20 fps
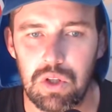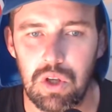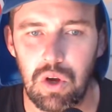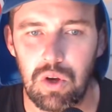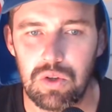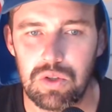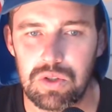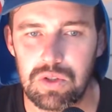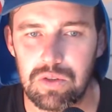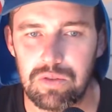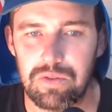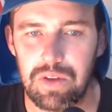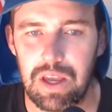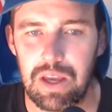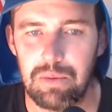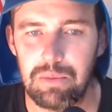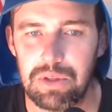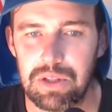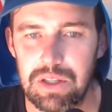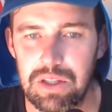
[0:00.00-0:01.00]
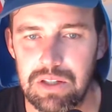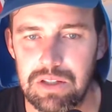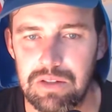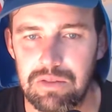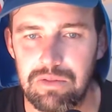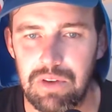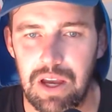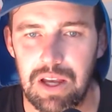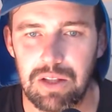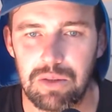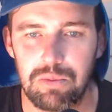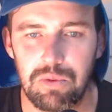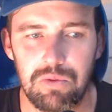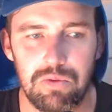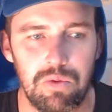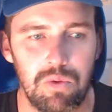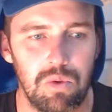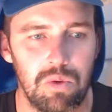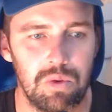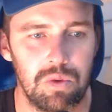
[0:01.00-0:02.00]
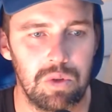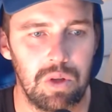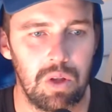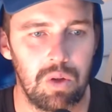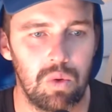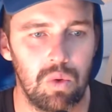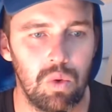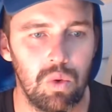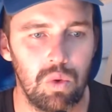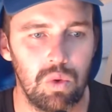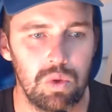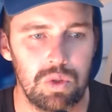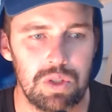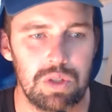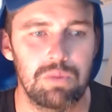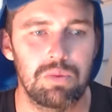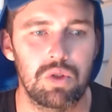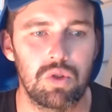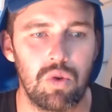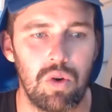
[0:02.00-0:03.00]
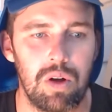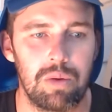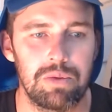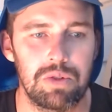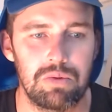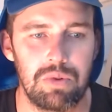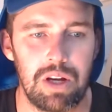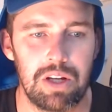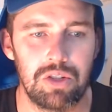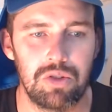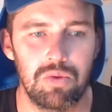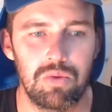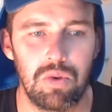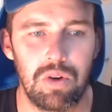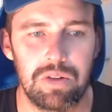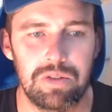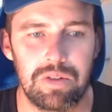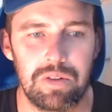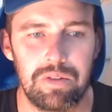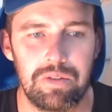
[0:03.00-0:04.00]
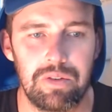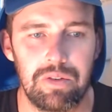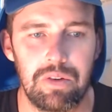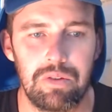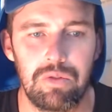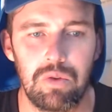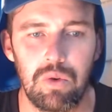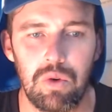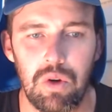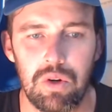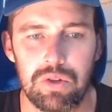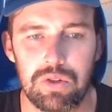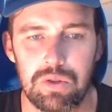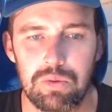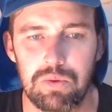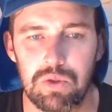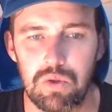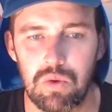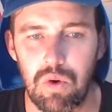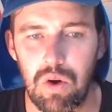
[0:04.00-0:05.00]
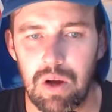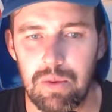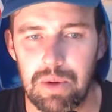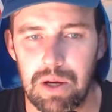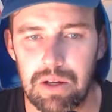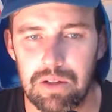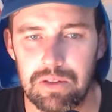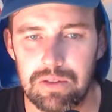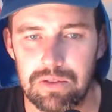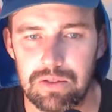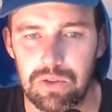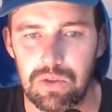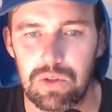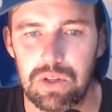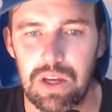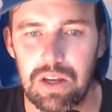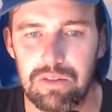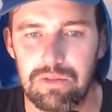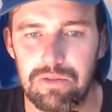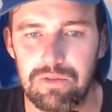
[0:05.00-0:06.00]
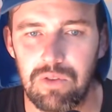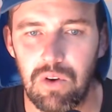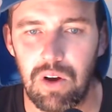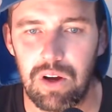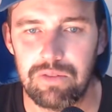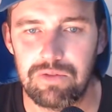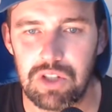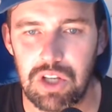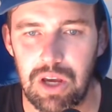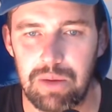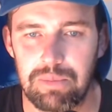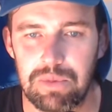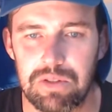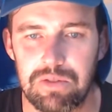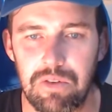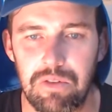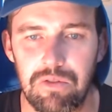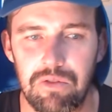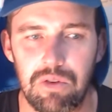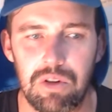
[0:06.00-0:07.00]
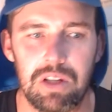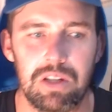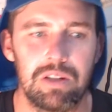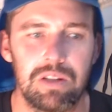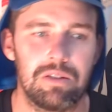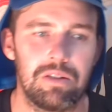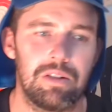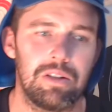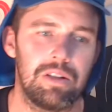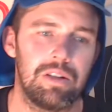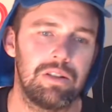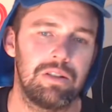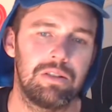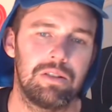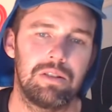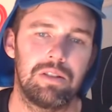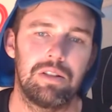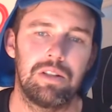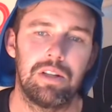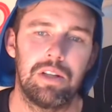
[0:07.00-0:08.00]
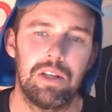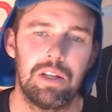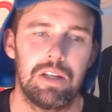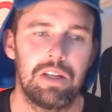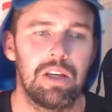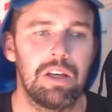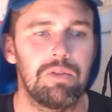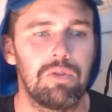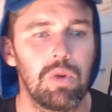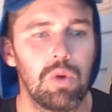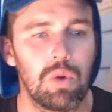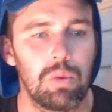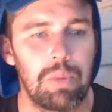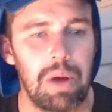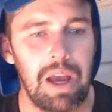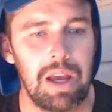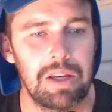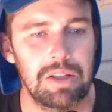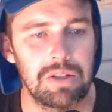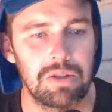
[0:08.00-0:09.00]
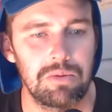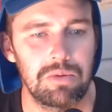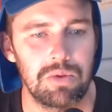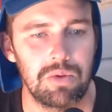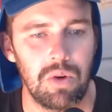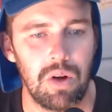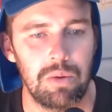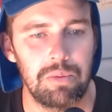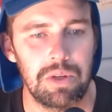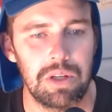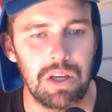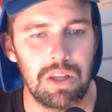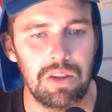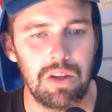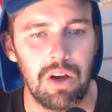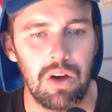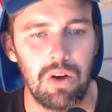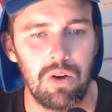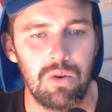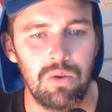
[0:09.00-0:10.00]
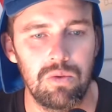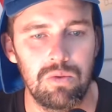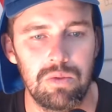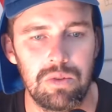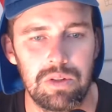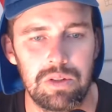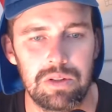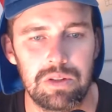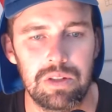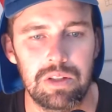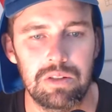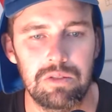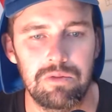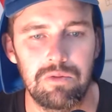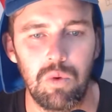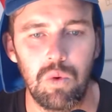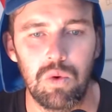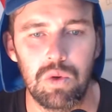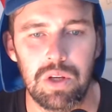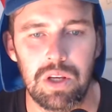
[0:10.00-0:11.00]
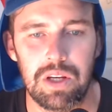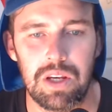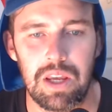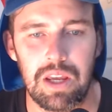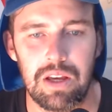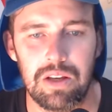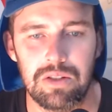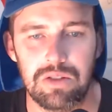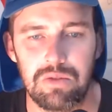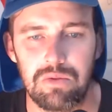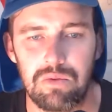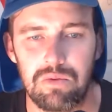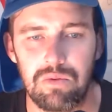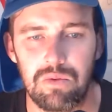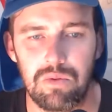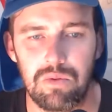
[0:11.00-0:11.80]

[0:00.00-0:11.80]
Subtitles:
Ghost of Emily is available for all subscribers, Rational Rise TV. If you're not a subscriber, you get 5 chapters for free. Okay. If you're a paying subscriber, you get the whole thing, 14 hours of